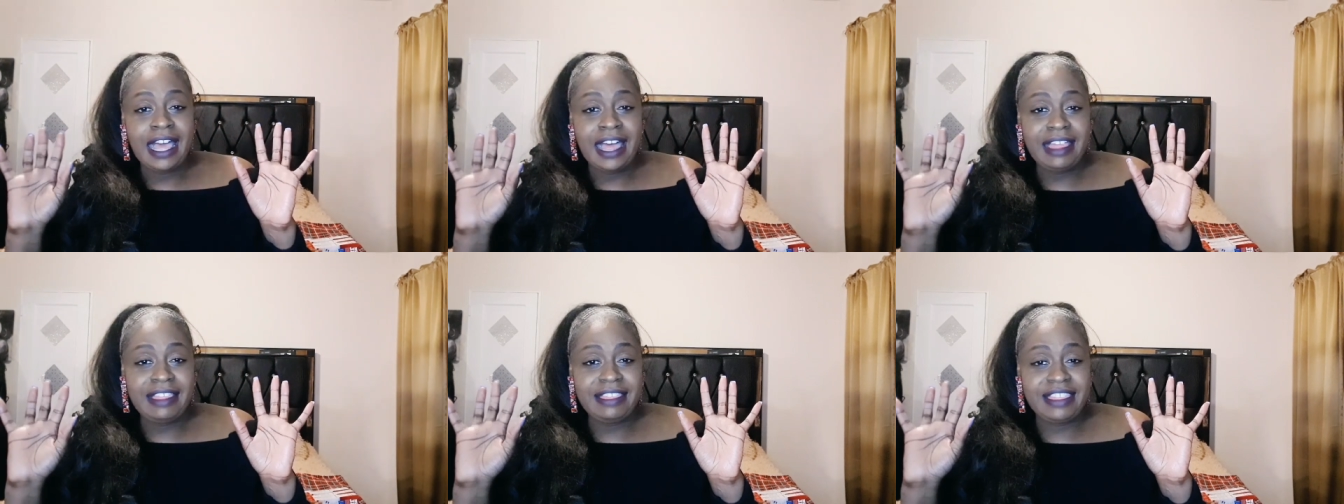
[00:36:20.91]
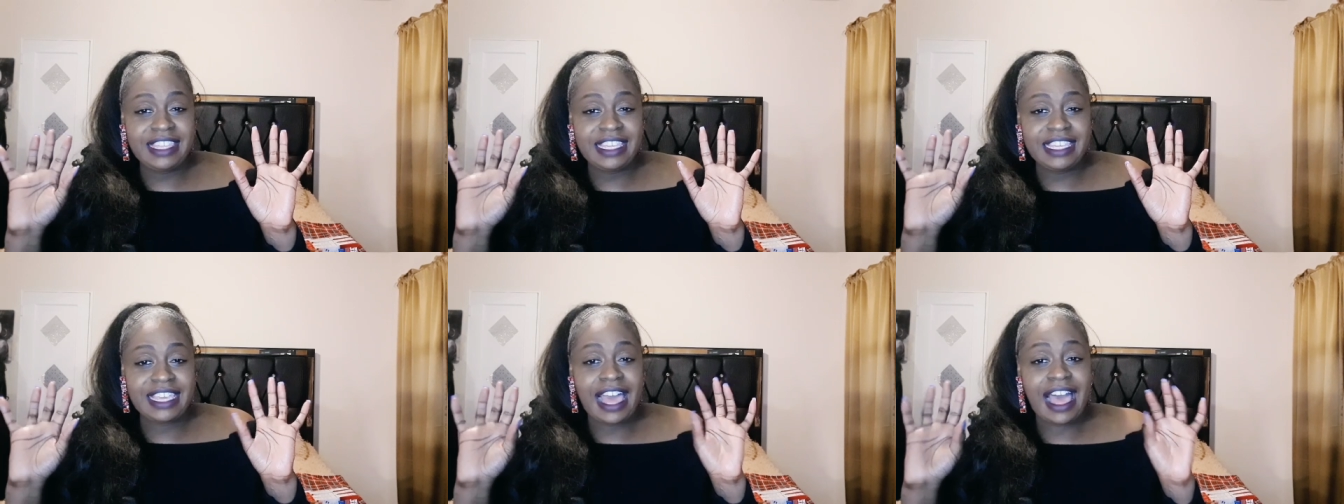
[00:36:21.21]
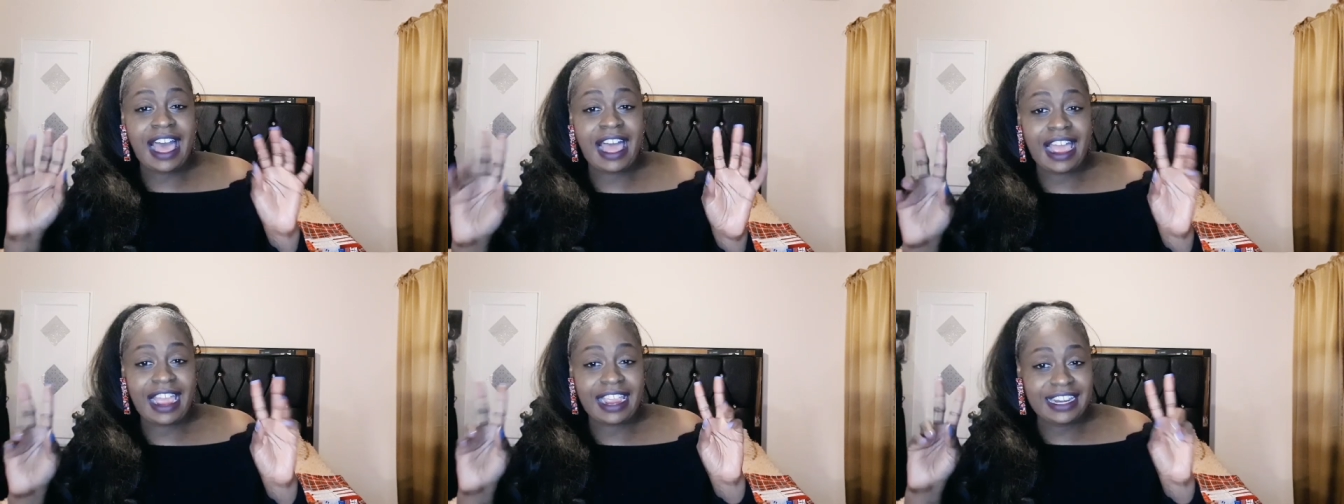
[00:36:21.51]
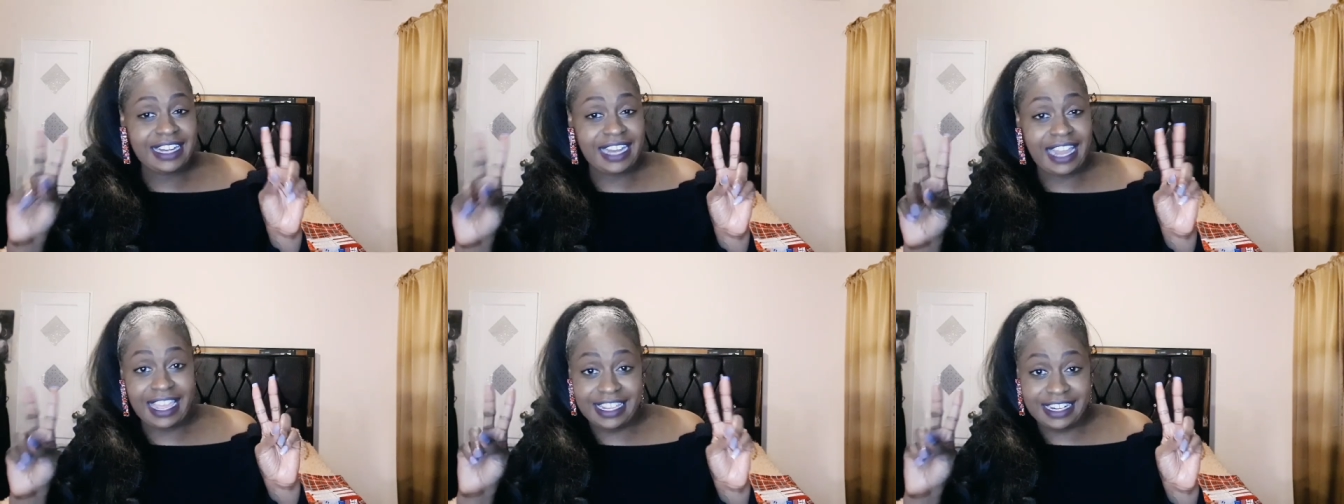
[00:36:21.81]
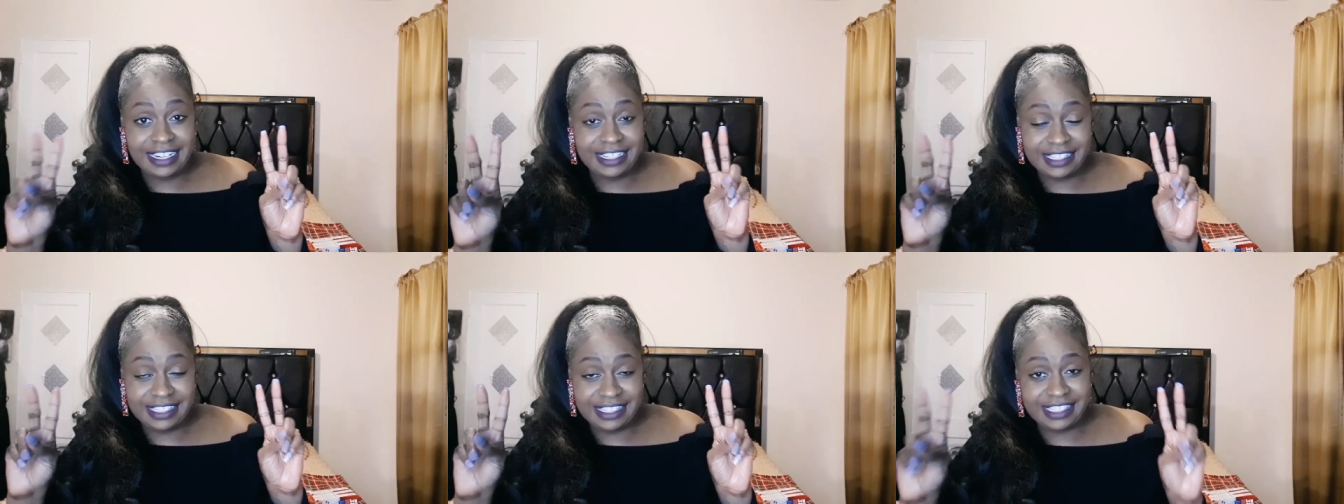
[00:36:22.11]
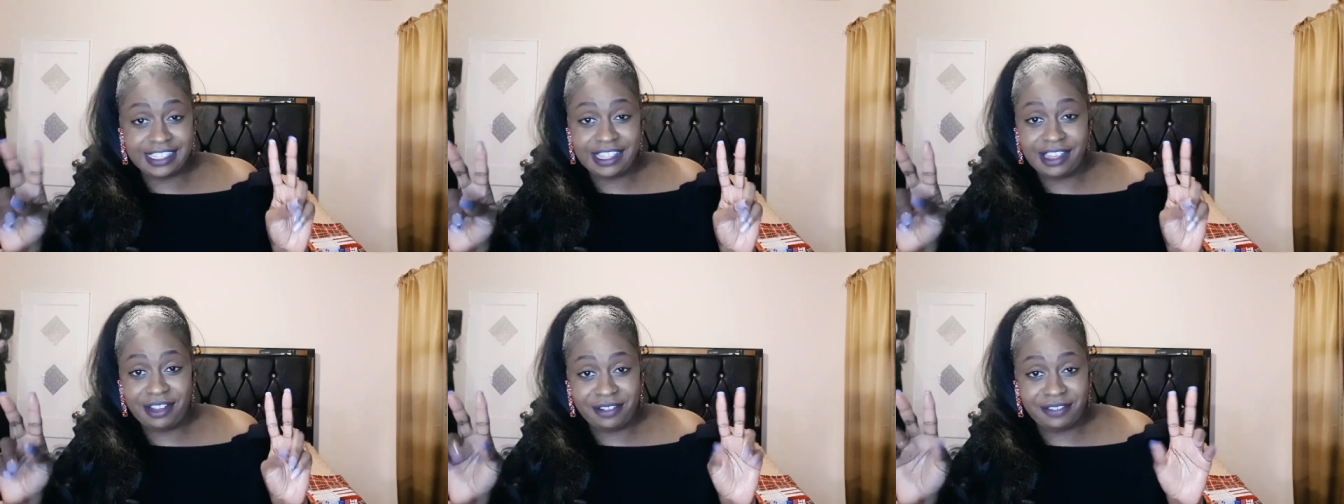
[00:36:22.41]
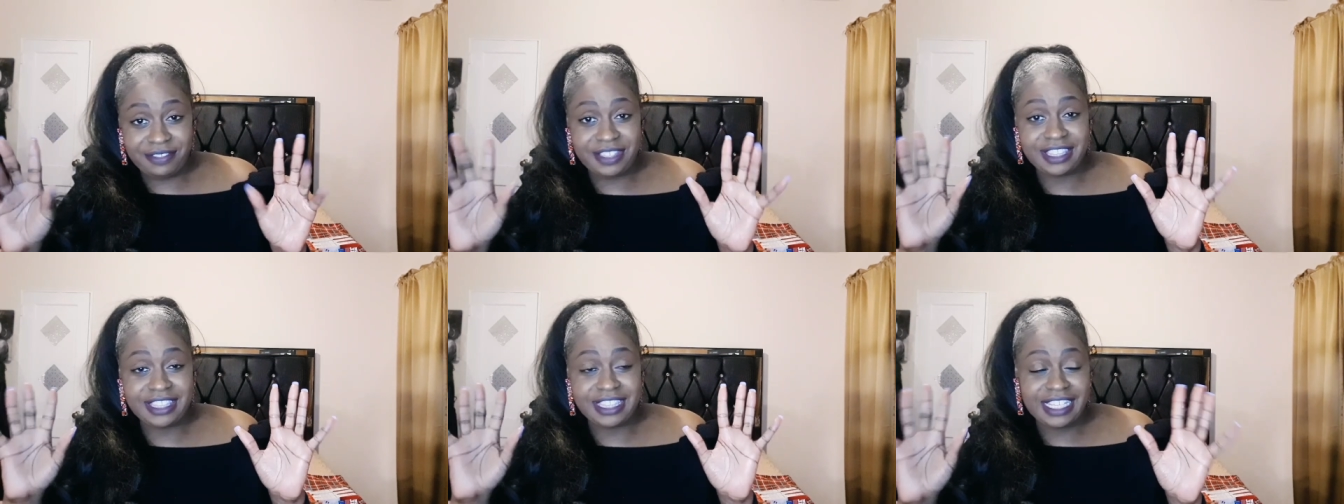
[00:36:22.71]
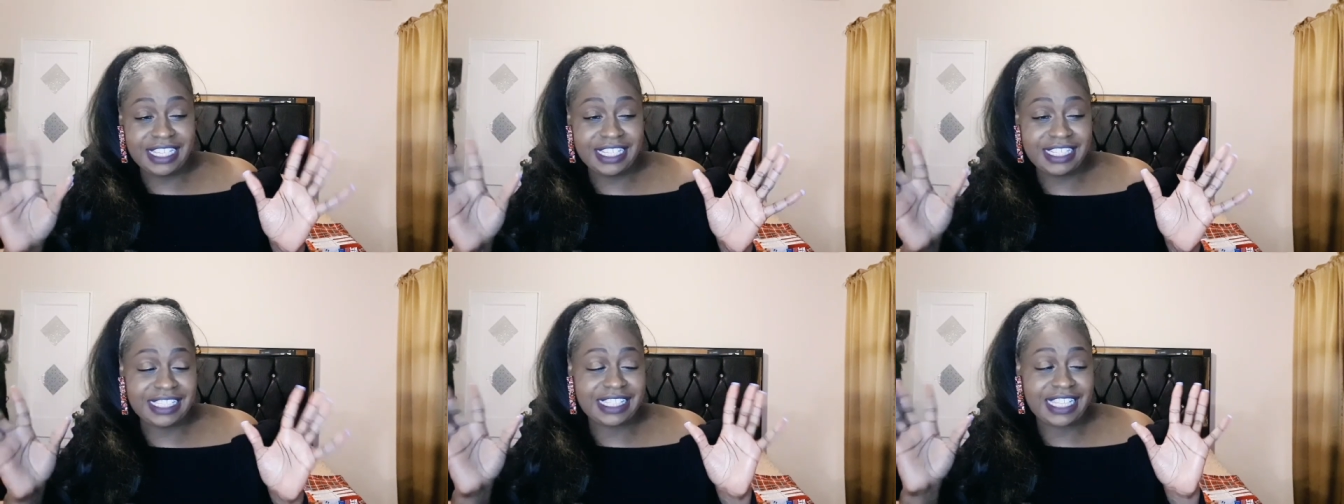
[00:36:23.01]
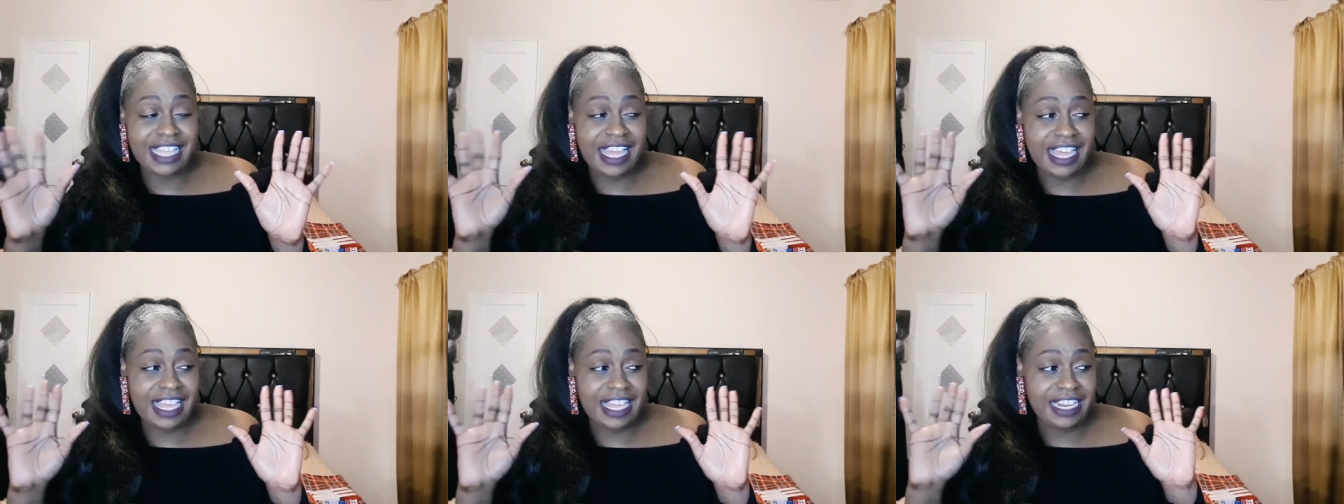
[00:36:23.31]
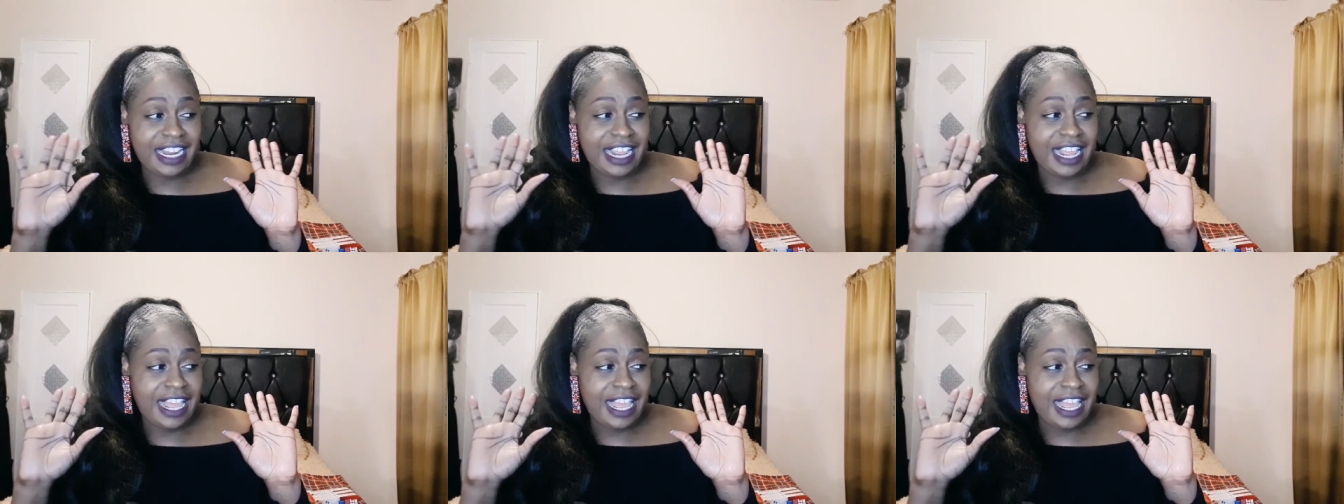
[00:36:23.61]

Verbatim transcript: the highlighted stuff, the things that